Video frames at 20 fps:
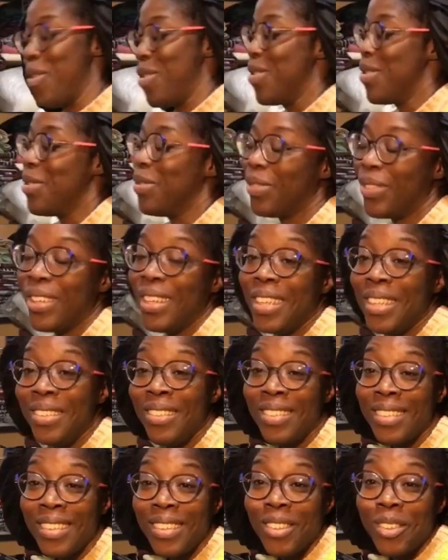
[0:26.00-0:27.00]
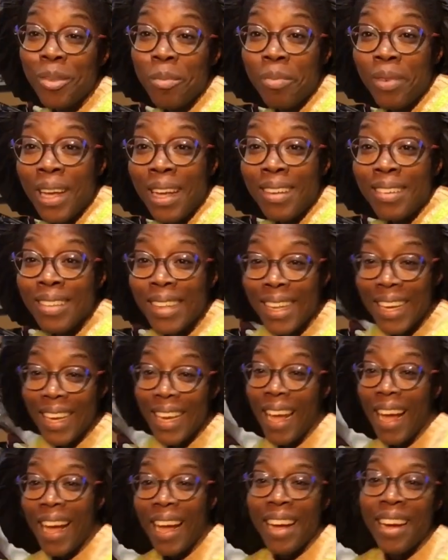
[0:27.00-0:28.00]
of the lingerie supplies that I
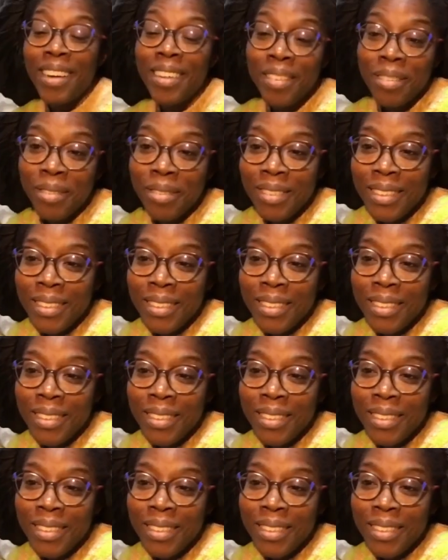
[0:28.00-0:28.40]
have,